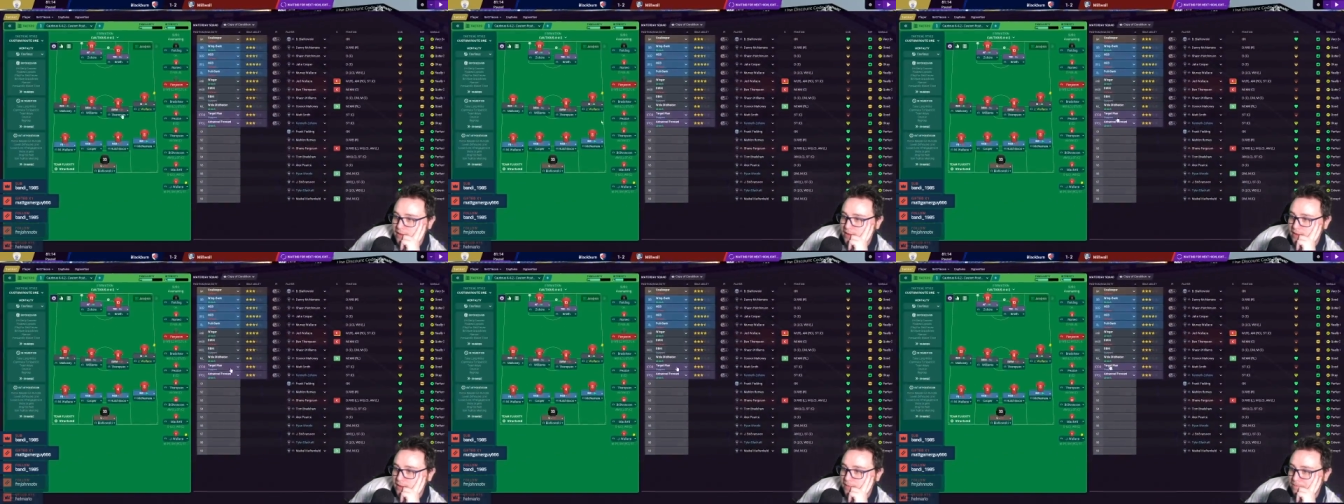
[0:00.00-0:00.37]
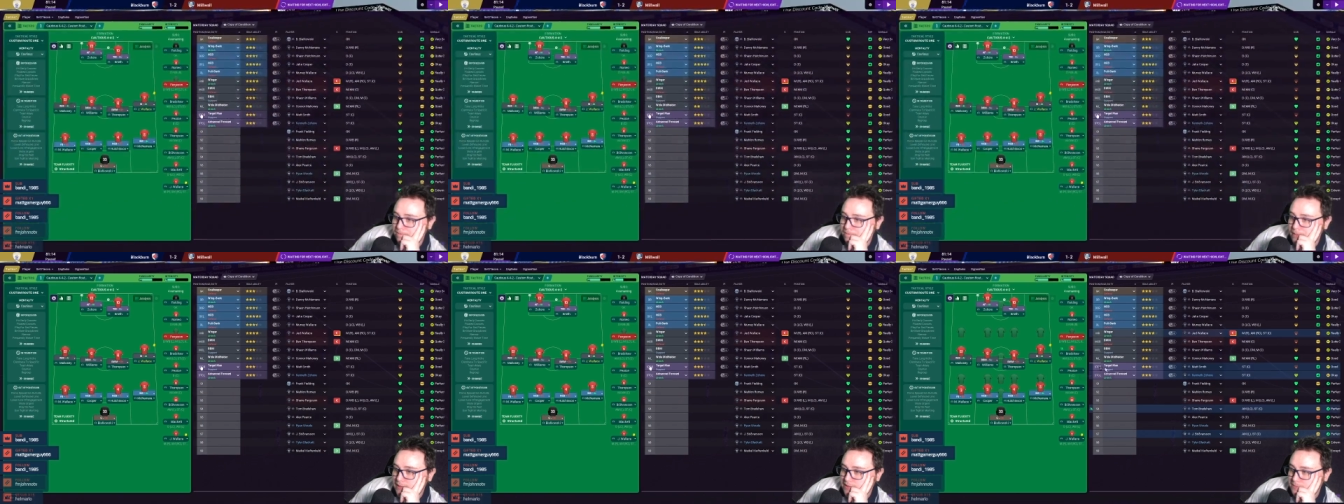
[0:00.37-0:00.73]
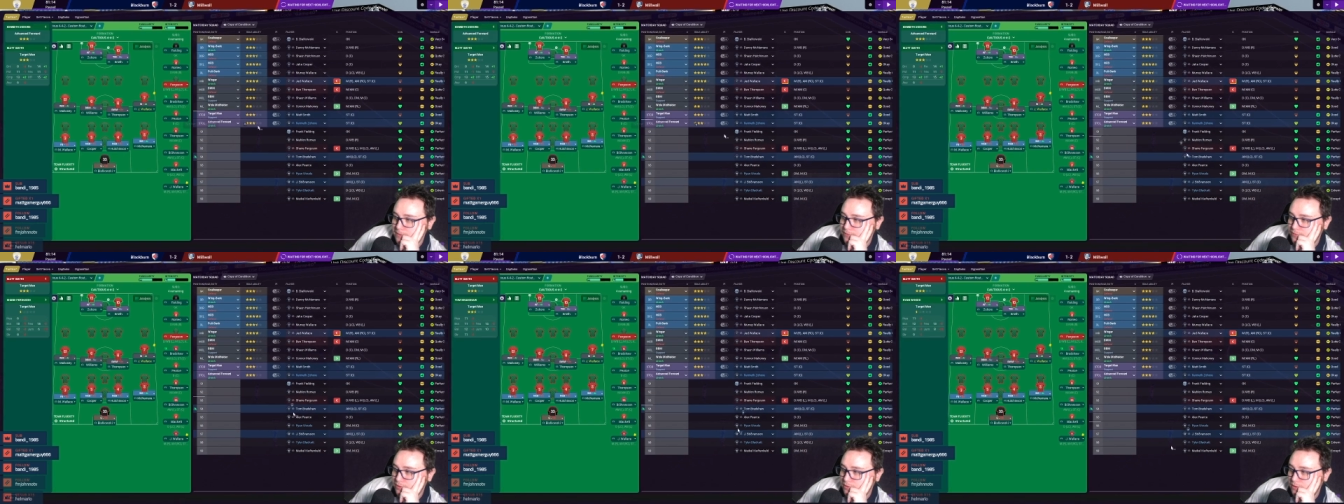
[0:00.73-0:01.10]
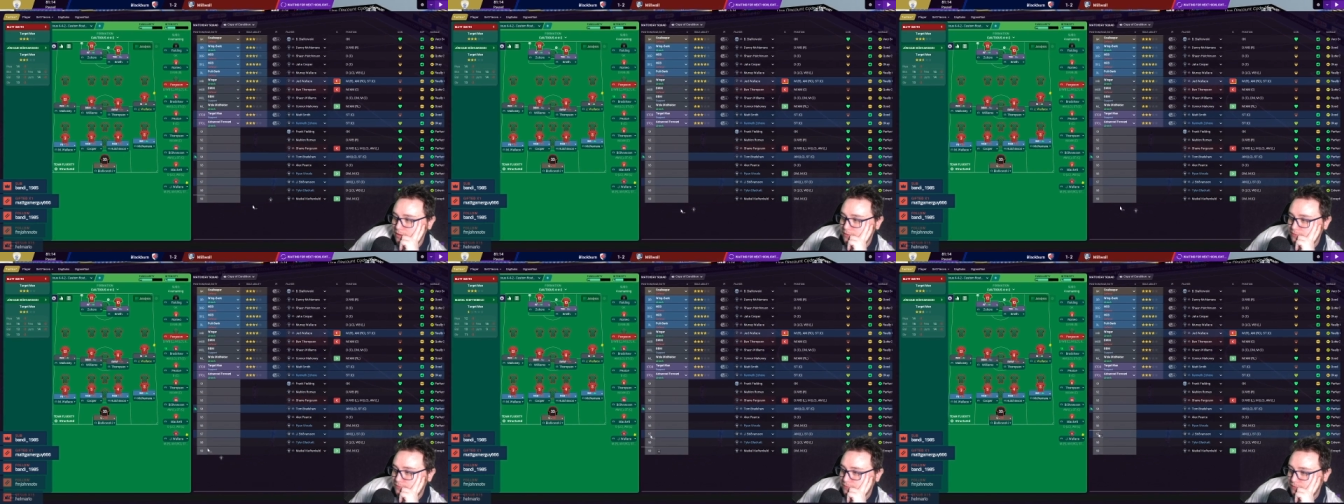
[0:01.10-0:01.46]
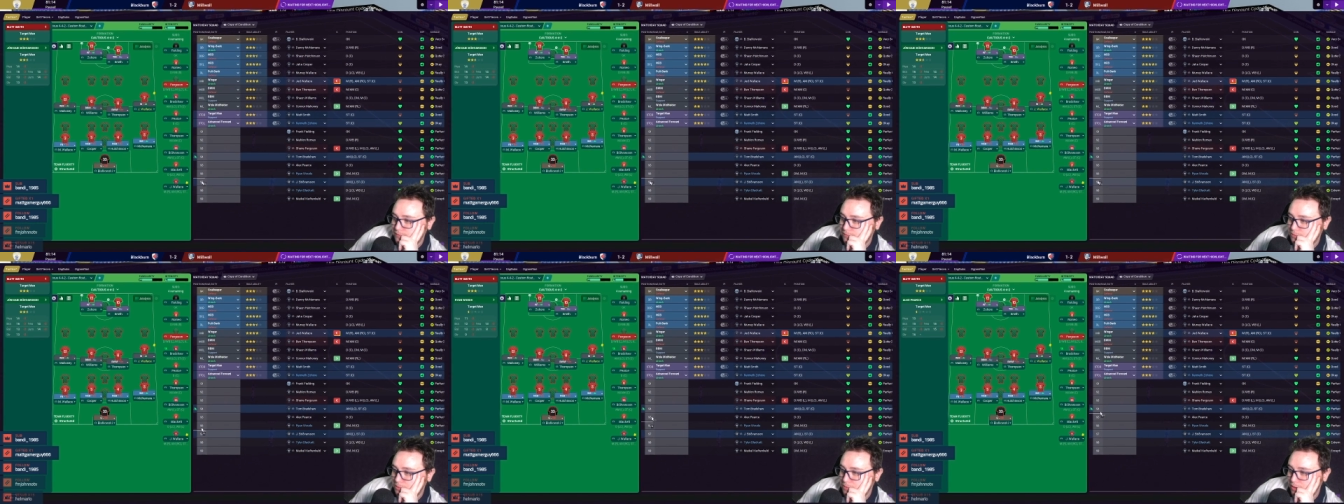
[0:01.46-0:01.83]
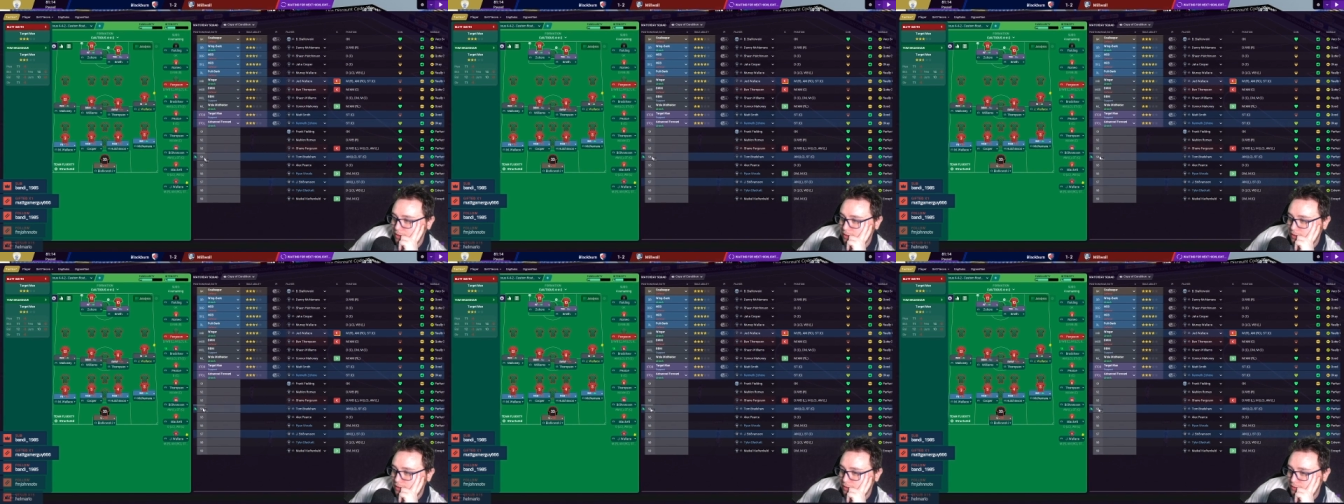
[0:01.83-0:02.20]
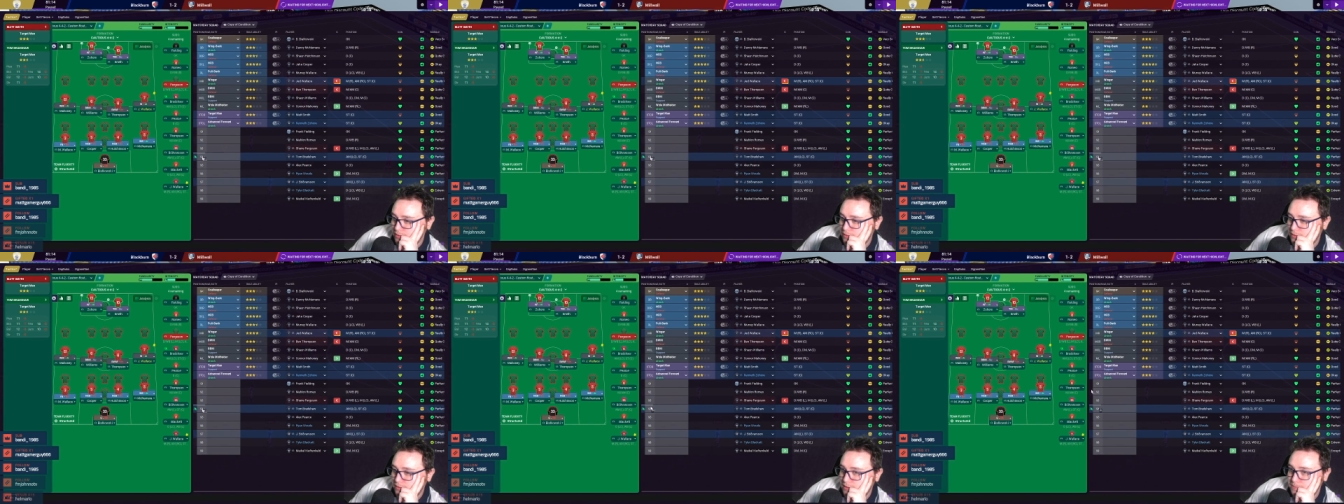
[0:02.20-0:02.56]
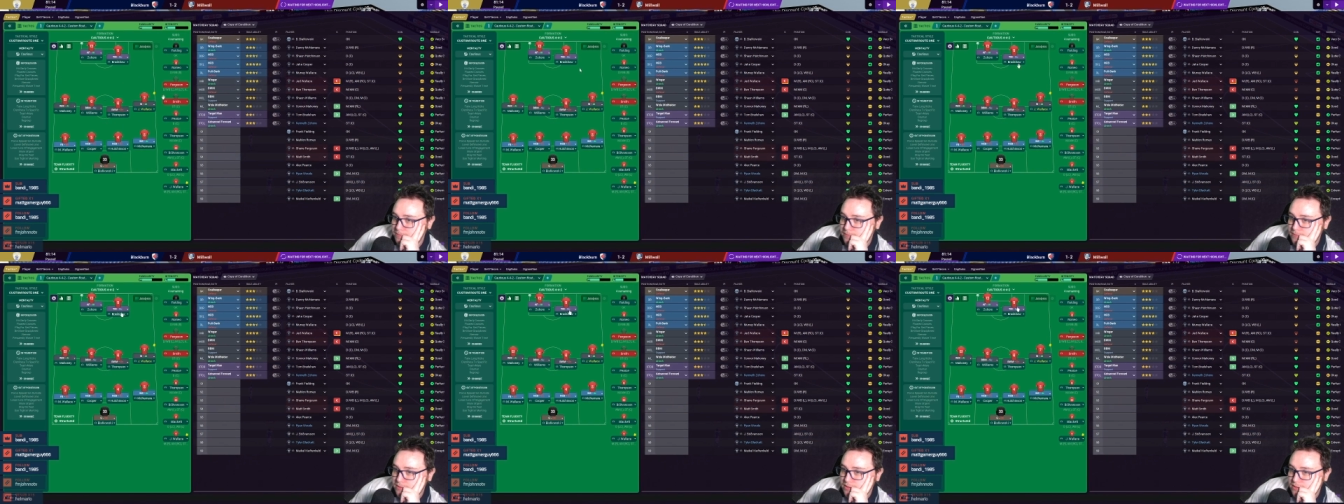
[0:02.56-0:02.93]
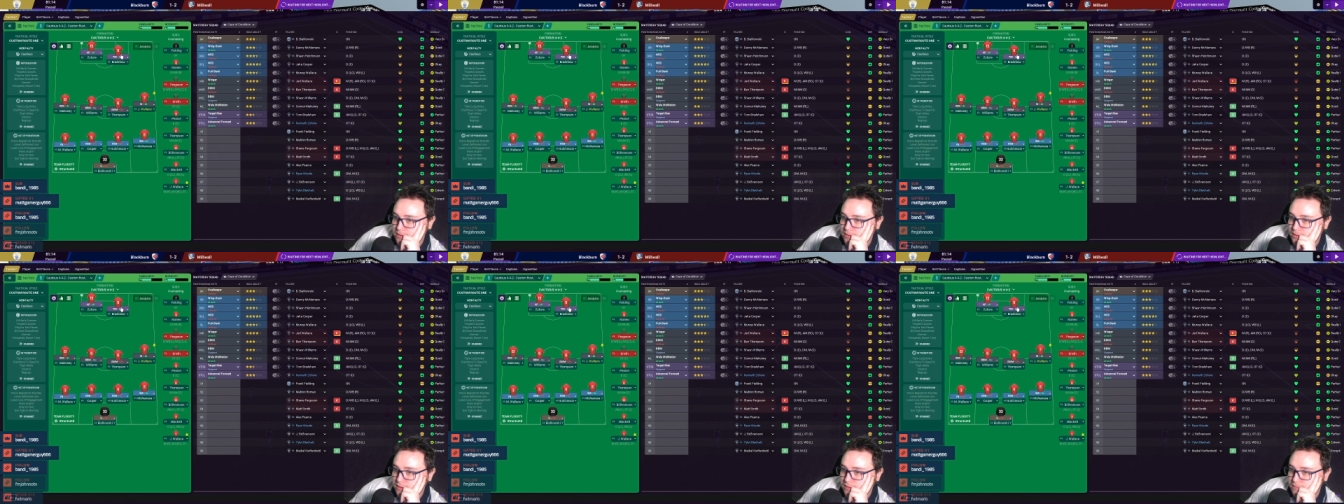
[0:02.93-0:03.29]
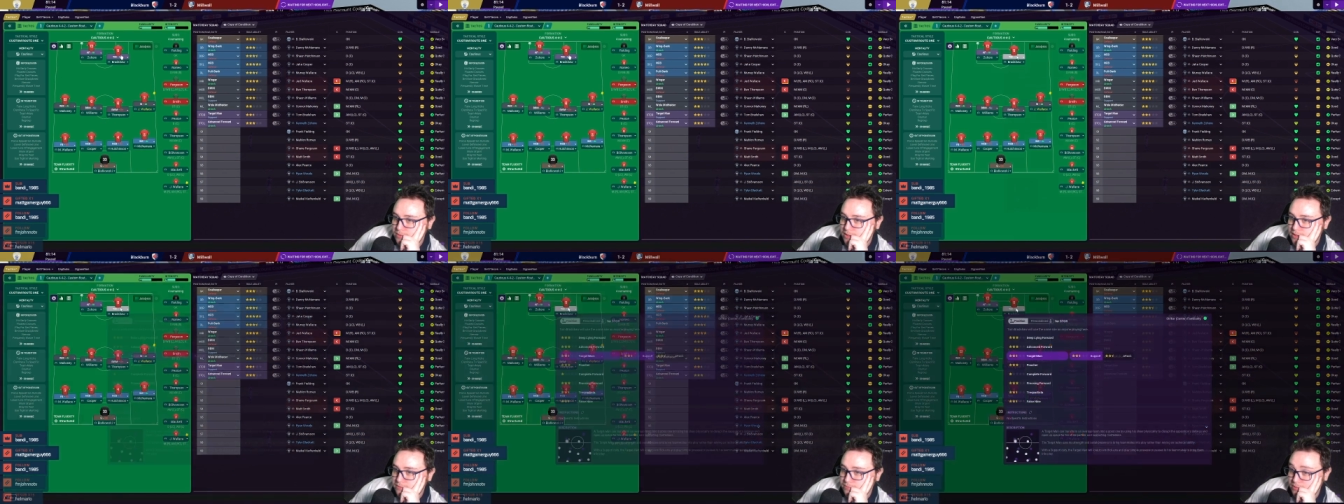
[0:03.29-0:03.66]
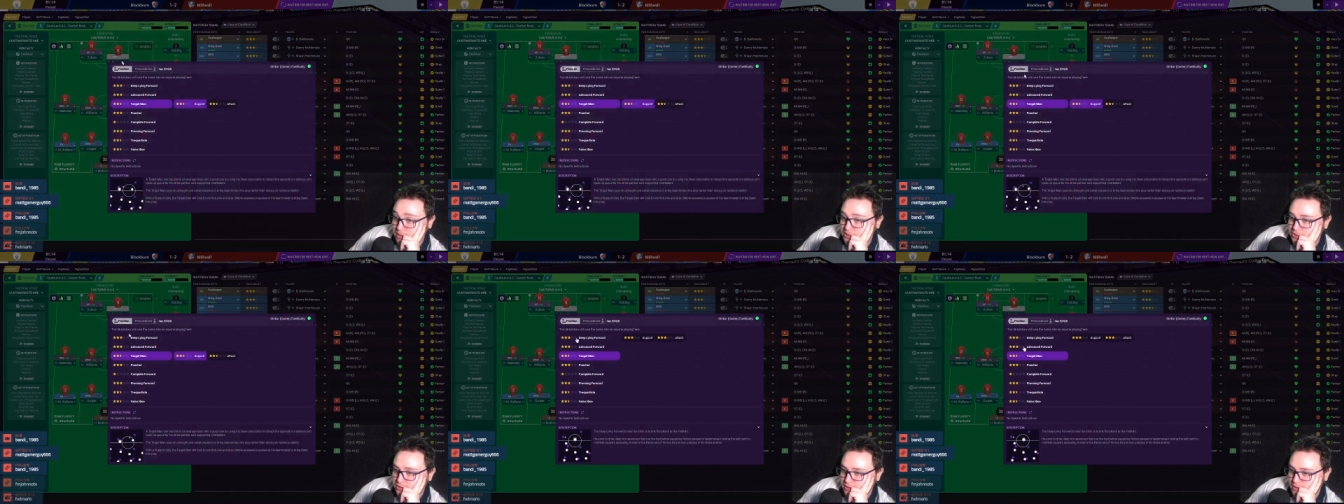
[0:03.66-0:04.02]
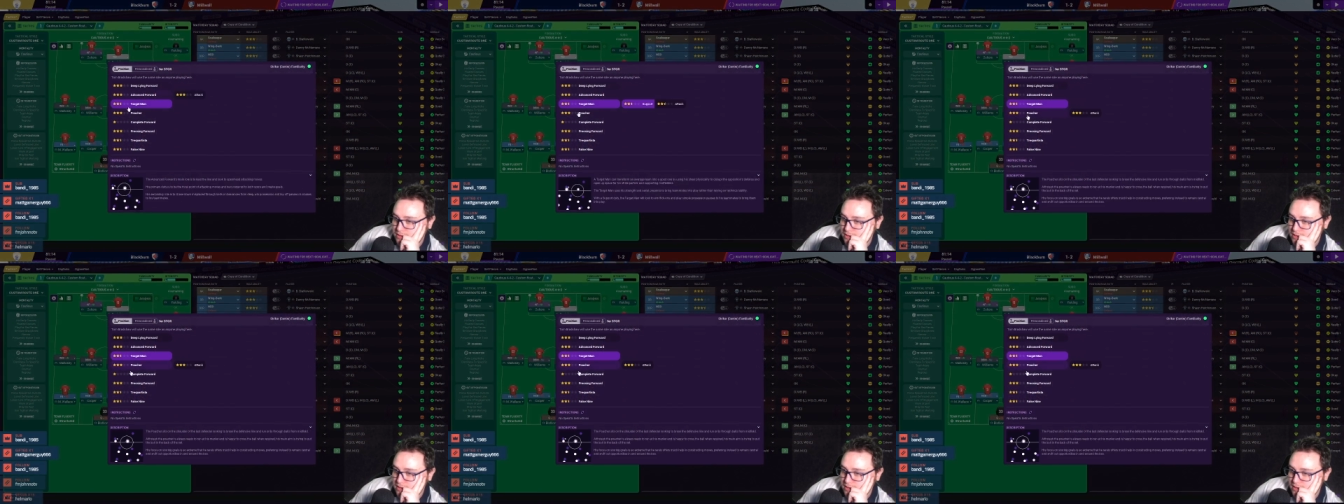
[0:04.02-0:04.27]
um, Matt Smith, you're off. We'll bring on Thompson, Brad, Bradshaw.